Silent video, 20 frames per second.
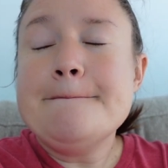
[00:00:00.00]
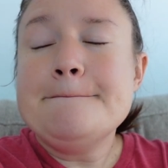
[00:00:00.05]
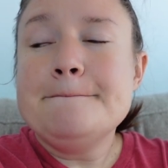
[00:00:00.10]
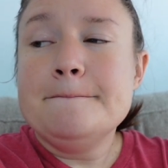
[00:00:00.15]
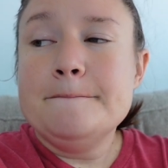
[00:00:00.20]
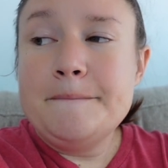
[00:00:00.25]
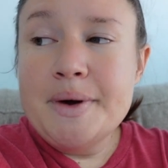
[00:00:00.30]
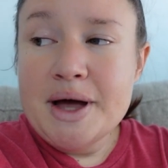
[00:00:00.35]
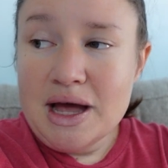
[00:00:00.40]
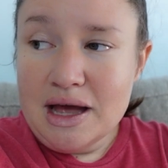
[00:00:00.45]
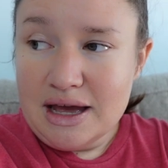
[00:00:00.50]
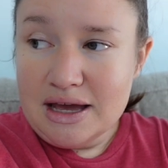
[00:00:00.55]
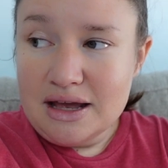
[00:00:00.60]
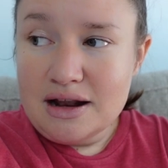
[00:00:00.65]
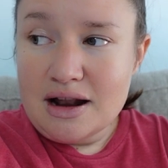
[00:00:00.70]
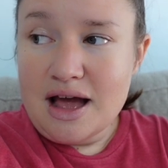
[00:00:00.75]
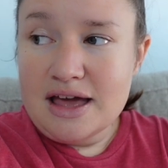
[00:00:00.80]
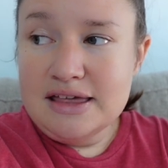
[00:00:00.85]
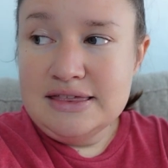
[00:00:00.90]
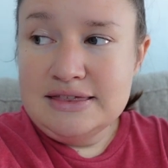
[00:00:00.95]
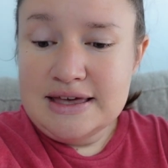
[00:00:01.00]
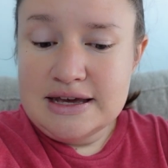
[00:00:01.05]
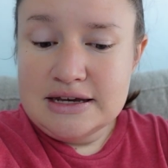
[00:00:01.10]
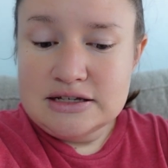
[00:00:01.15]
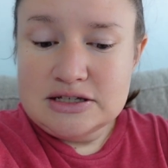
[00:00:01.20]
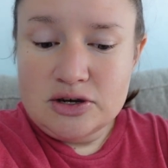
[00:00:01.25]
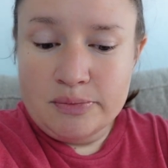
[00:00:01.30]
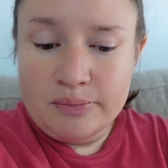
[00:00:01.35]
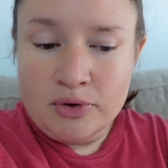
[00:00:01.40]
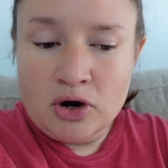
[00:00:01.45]
But I think
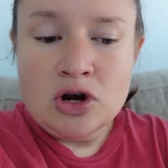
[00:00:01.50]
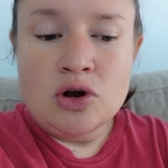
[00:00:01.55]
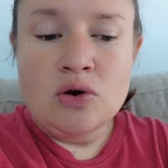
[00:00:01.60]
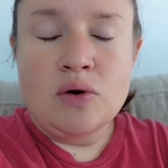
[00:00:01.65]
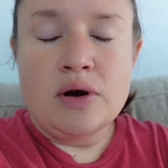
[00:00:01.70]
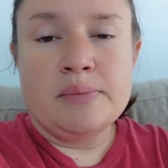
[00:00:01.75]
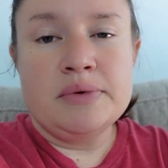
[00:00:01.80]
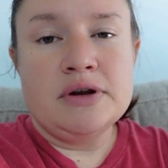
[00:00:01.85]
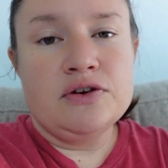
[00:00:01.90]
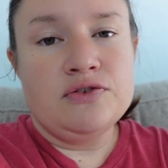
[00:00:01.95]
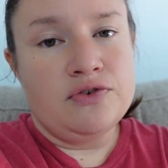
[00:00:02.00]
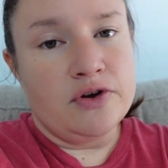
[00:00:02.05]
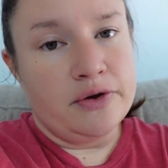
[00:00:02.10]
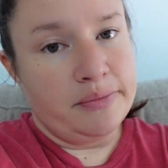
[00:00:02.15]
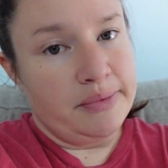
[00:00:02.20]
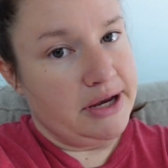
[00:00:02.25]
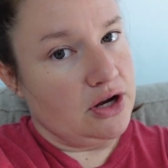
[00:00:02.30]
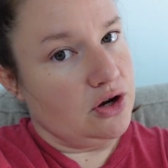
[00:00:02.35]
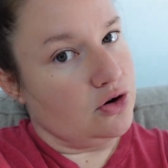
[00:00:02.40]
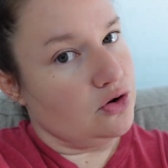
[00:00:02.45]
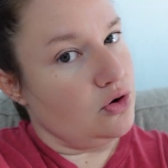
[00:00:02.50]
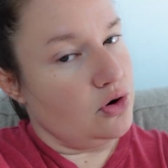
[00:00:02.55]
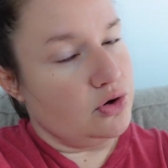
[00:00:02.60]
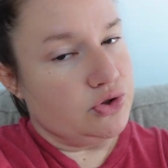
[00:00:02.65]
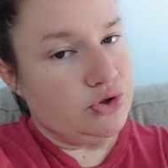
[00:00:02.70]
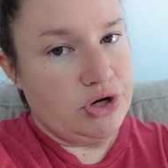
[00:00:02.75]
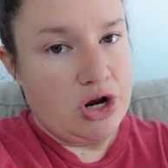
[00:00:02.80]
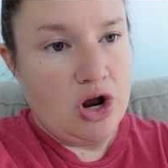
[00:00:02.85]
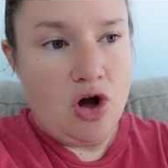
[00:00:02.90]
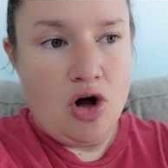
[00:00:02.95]
tomorrow I'm going to film like a
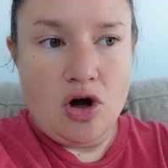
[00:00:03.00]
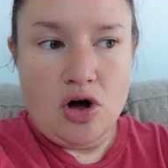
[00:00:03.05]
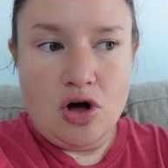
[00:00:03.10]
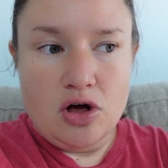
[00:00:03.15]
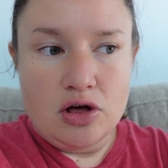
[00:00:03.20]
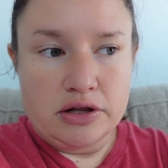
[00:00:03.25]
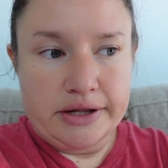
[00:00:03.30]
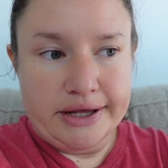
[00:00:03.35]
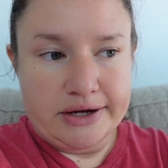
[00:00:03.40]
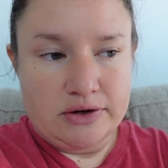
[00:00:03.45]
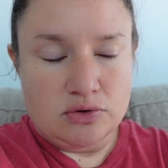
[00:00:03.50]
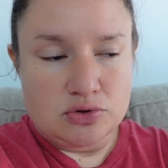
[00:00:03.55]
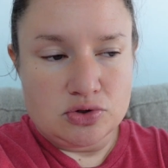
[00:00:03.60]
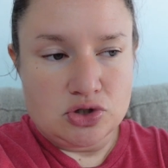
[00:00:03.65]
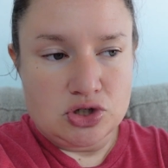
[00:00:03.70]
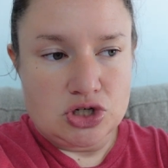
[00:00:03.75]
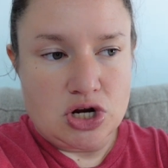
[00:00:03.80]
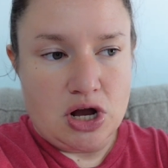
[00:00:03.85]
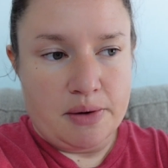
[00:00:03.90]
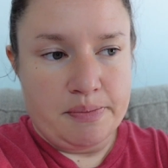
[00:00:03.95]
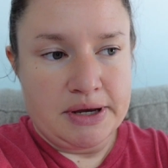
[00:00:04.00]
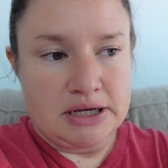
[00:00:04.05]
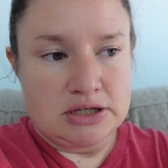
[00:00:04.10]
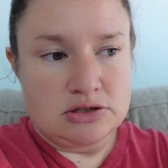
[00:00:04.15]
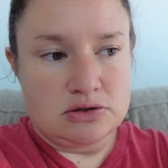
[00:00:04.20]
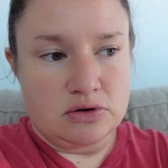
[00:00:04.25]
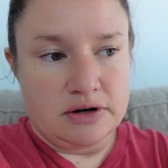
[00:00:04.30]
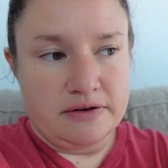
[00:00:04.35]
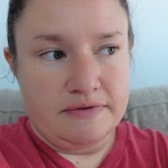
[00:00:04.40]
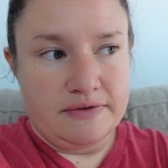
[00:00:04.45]
grocery haul, like grocery shopping
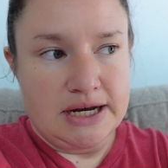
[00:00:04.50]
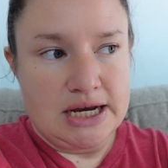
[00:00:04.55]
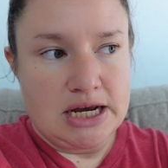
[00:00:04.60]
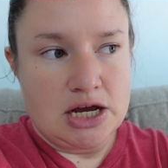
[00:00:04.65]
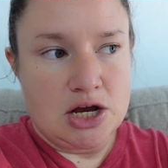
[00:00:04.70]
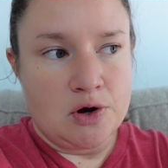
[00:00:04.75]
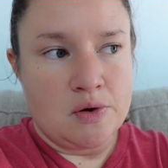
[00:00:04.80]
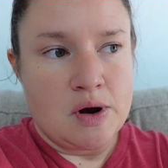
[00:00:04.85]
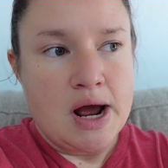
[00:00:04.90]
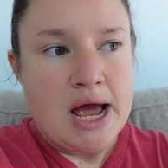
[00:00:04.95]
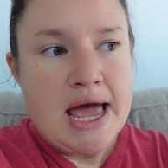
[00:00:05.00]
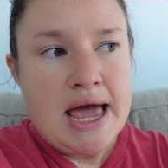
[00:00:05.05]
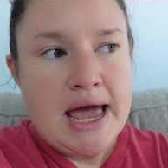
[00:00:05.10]
sort of video.